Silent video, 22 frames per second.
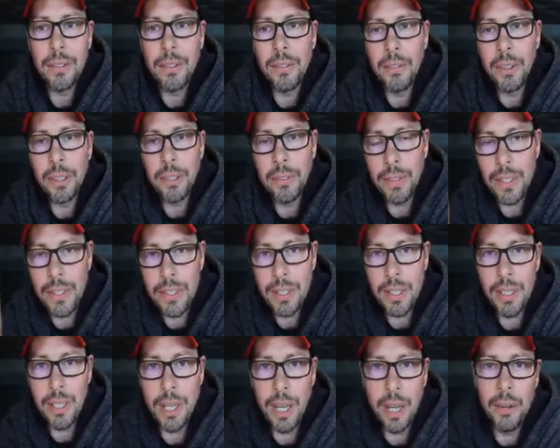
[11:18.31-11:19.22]
what we
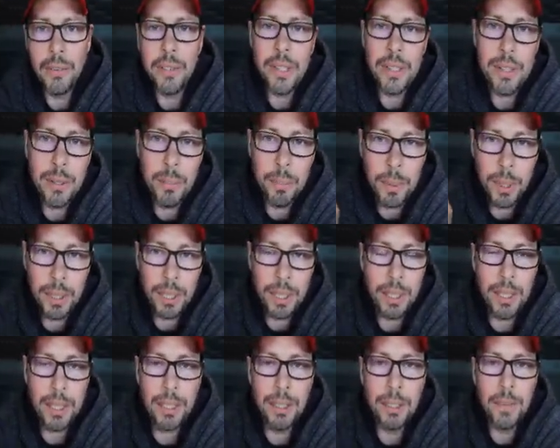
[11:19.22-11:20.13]
see now is the
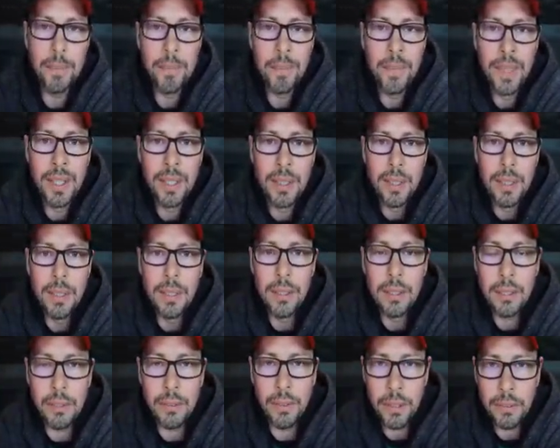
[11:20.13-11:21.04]
beginning.
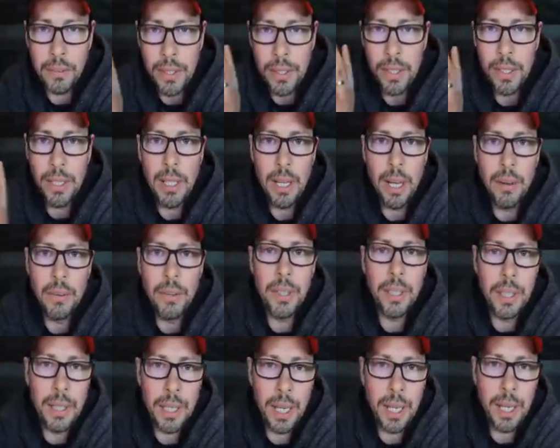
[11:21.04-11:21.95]
So what we see now
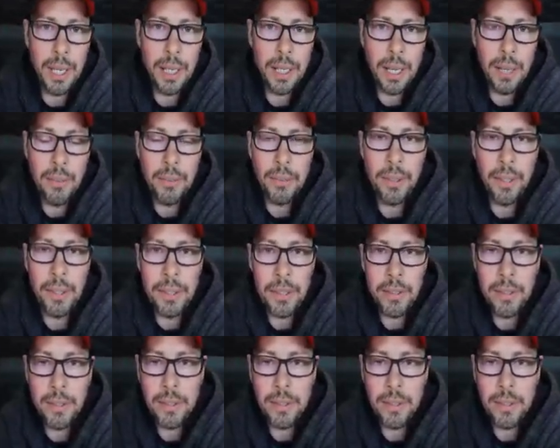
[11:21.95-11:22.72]
in Canada, what,